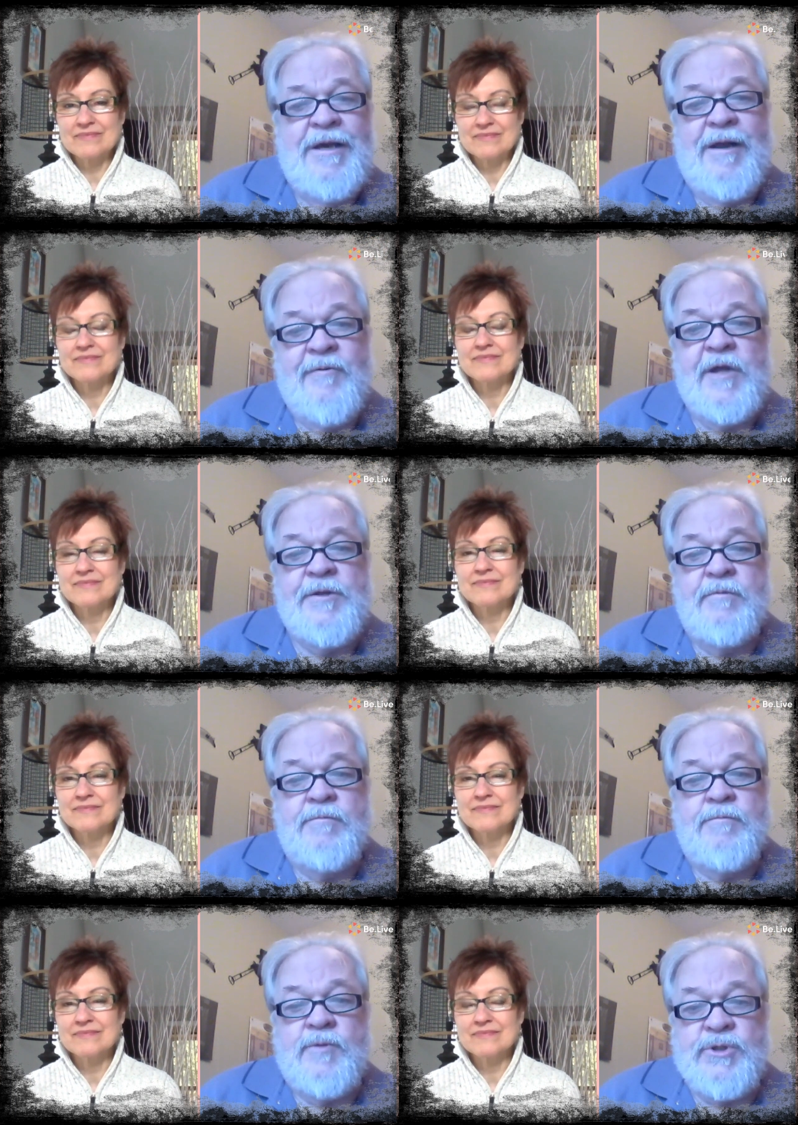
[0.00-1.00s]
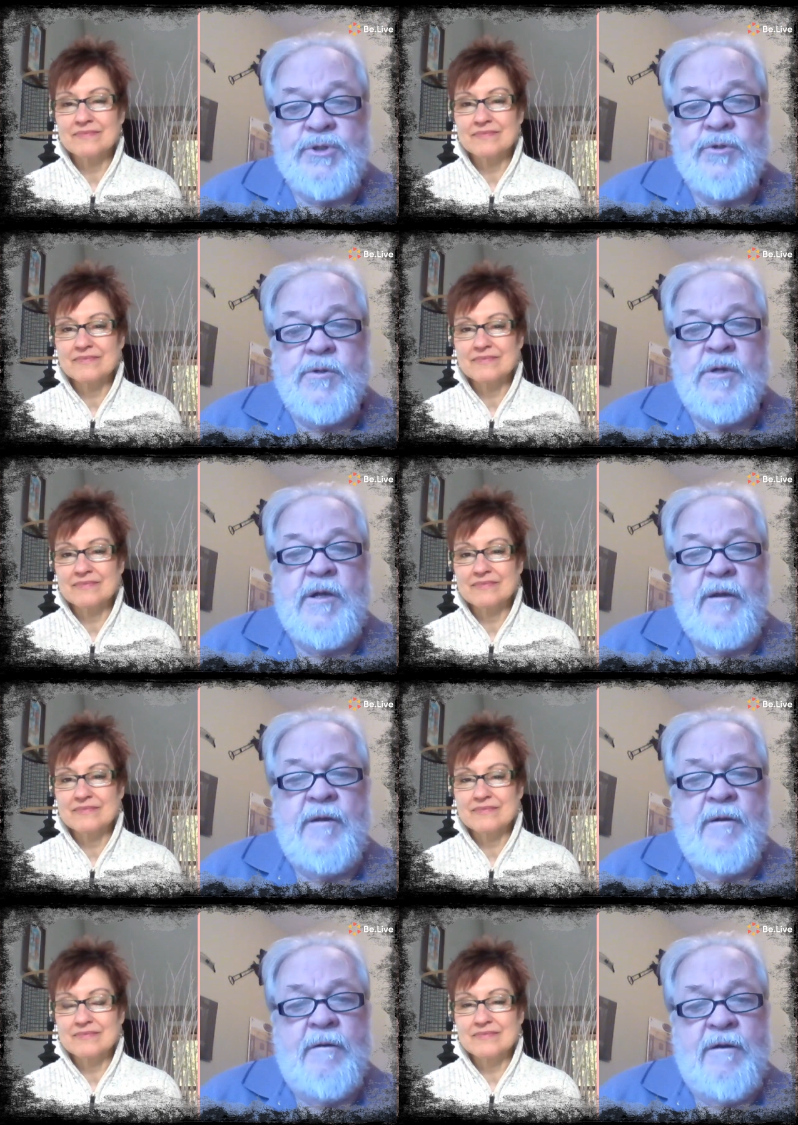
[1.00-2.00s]
Speaker 1: And I read the the story,
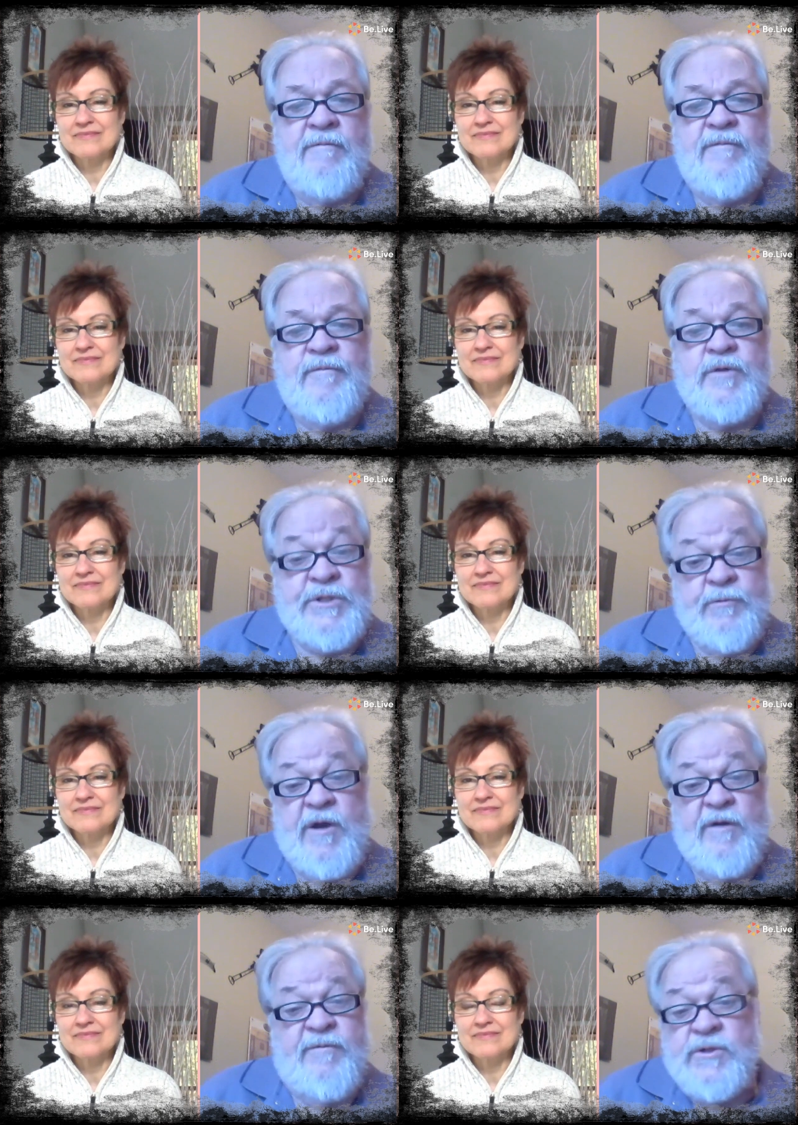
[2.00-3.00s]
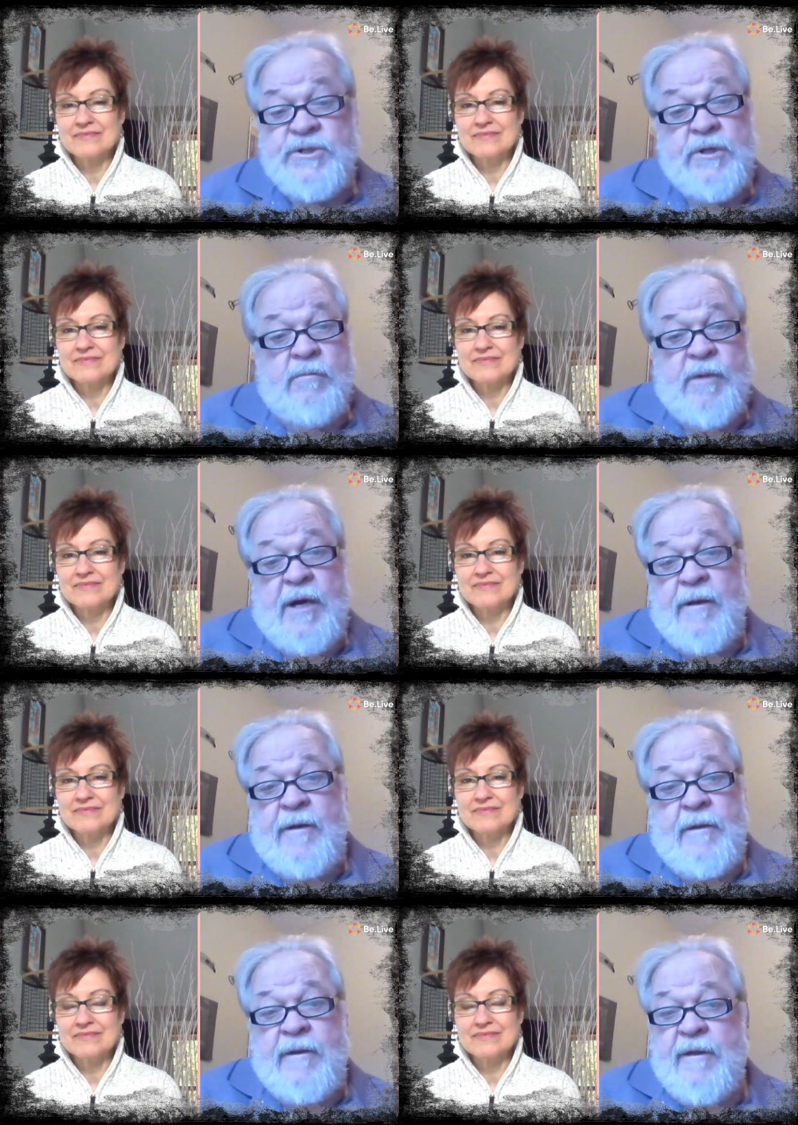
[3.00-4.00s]
and you know, when I because when I first heard about
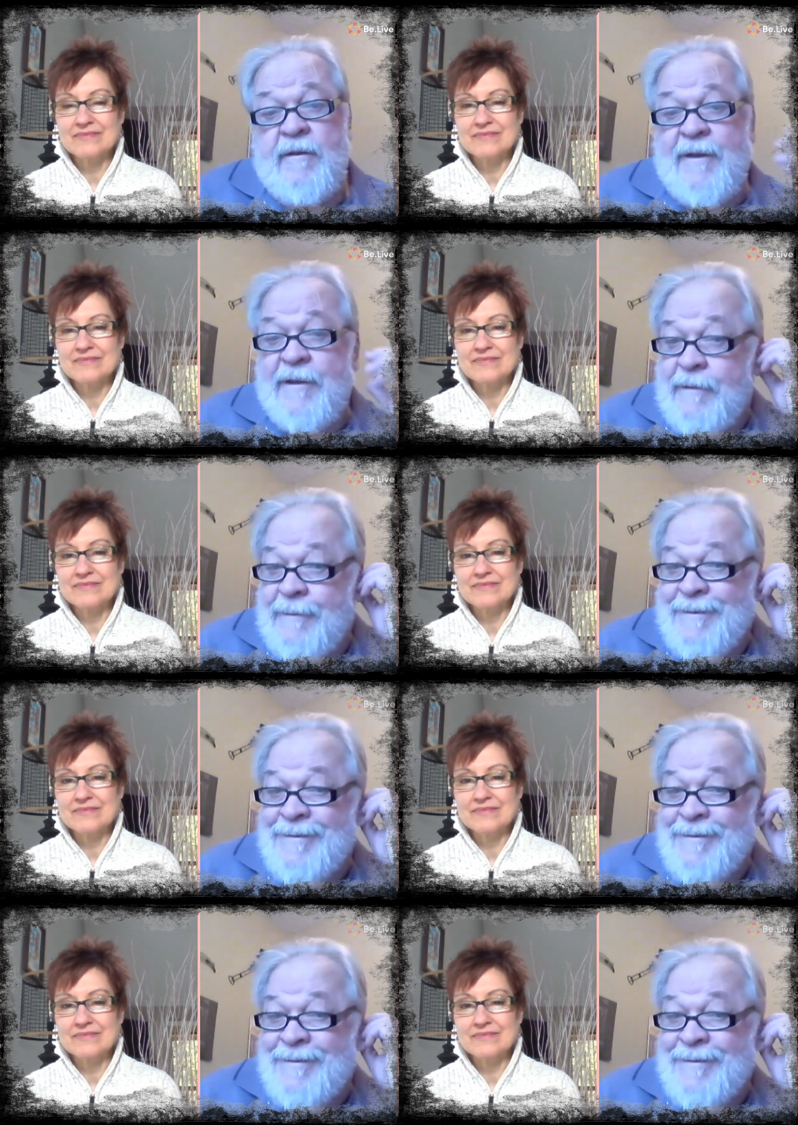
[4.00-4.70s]
it, again, like